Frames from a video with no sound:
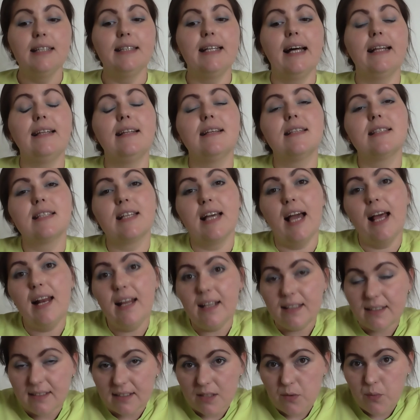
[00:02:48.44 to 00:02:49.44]
that the
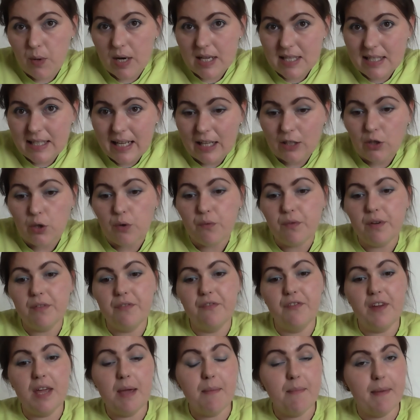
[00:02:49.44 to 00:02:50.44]
skeleton was that of
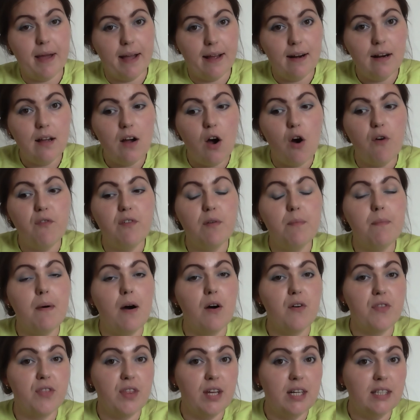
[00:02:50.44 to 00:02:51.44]
a female of
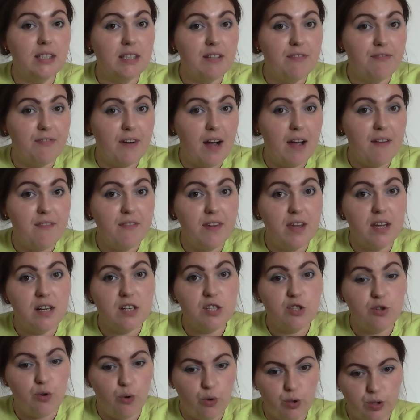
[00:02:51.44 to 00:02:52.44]
about 35
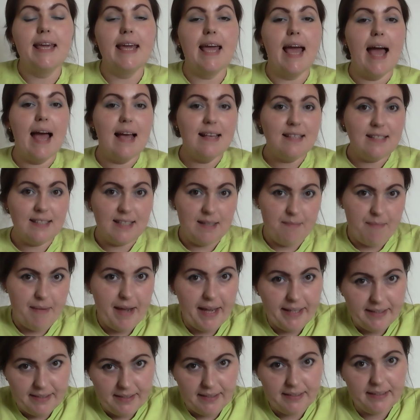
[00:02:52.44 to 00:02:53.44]
years old. He
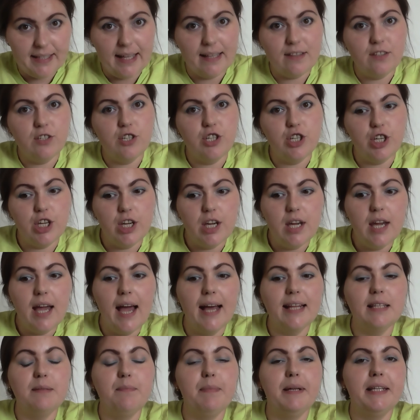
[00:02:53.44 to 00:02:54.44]
estimated that she
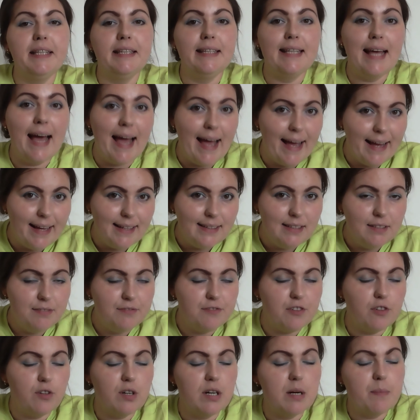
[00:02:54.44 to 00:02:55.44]
had been dead
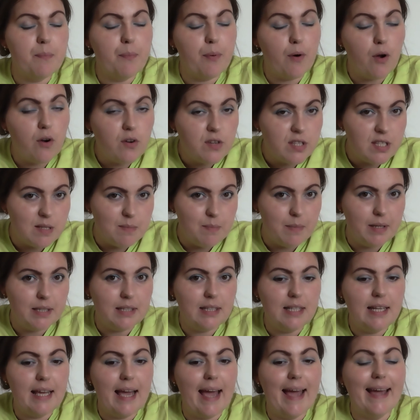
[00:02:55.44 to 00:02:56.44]
for
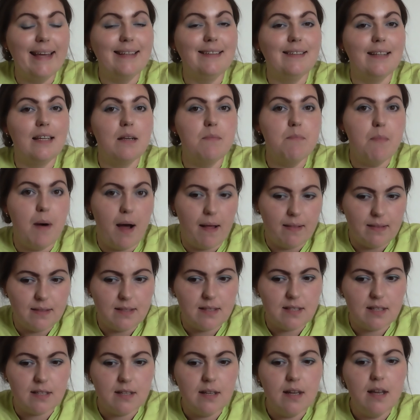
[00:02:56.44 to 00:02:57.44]
approximately 18
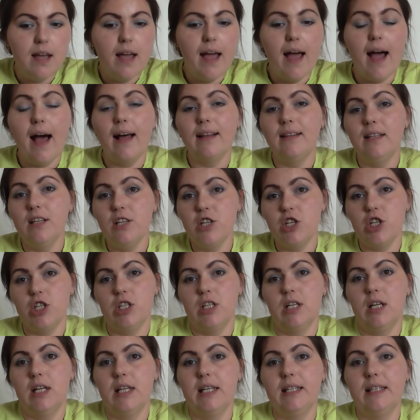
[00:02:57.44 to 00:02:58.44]
months.
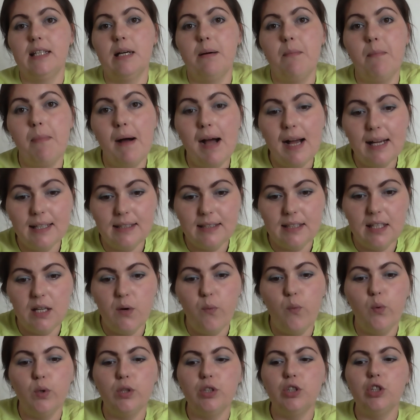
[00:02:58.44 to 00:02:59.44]
Additionally, the body
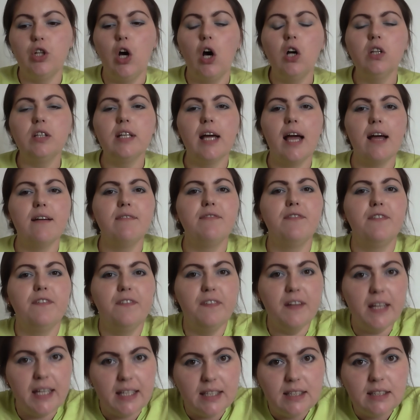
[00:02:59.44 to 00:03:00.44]
would not have
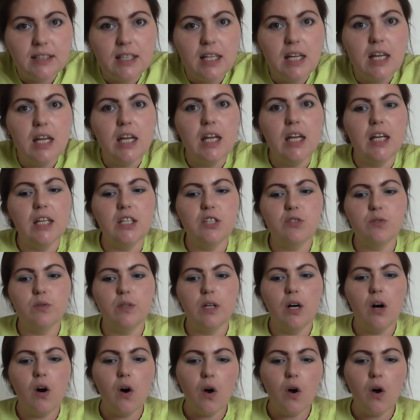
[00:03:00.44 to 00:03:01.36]
fit into the